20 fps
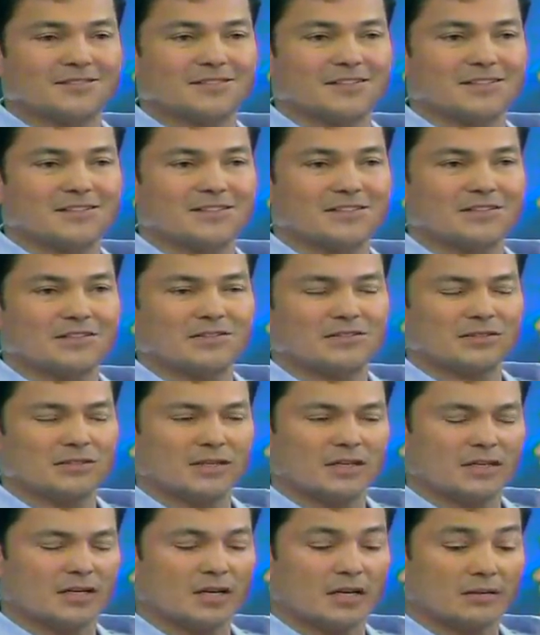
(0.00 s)
And she goes,
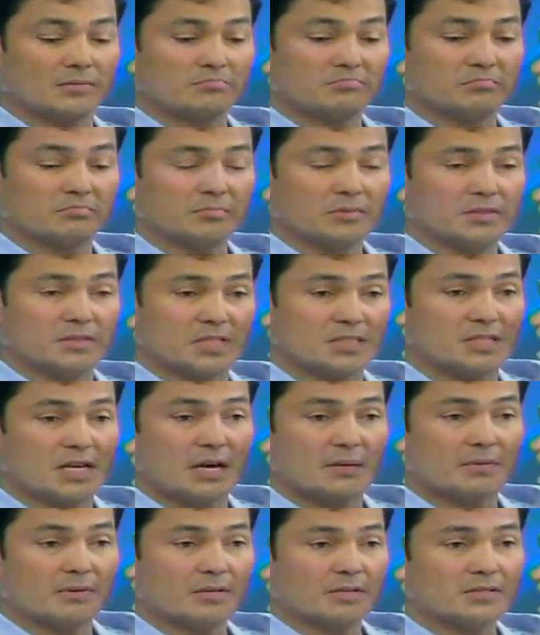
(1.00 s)
uh, is this
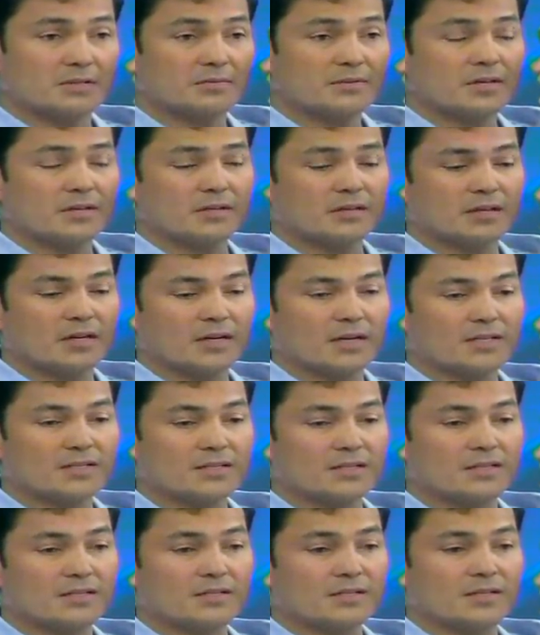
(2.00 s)
guy Big Orange Sean? I
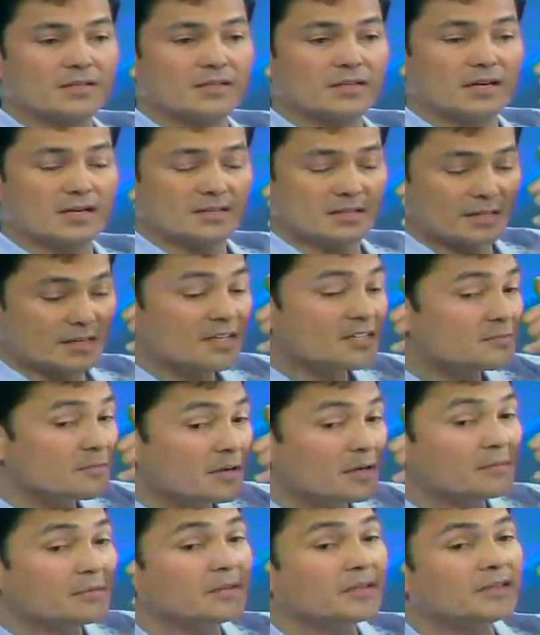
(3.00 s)
said, yes, it is,
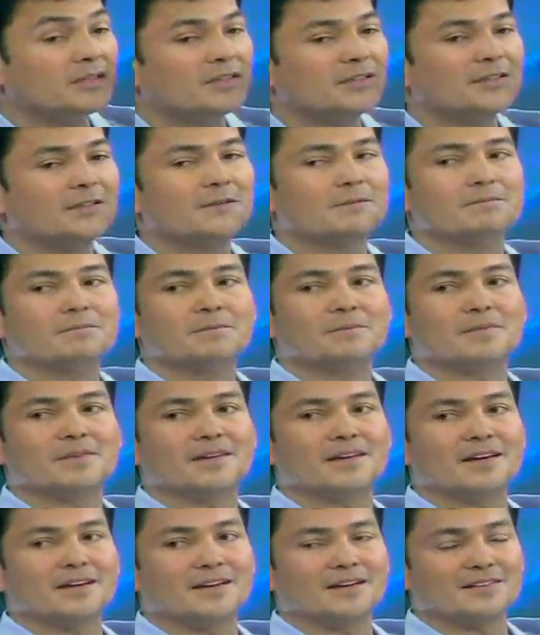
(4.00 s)
baby.
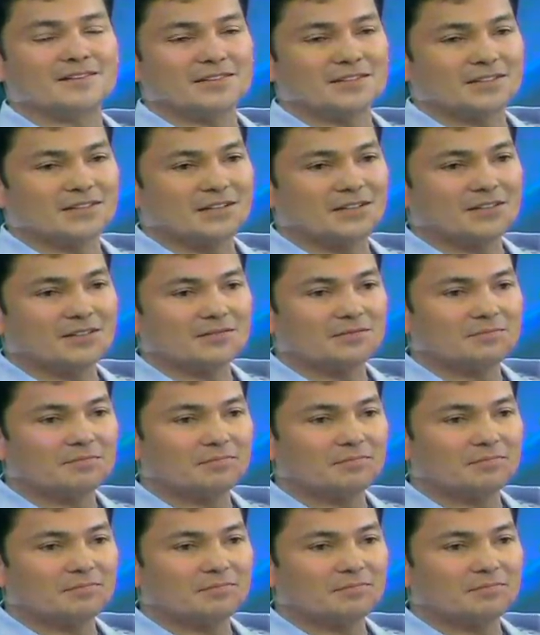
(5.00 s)
And she goes,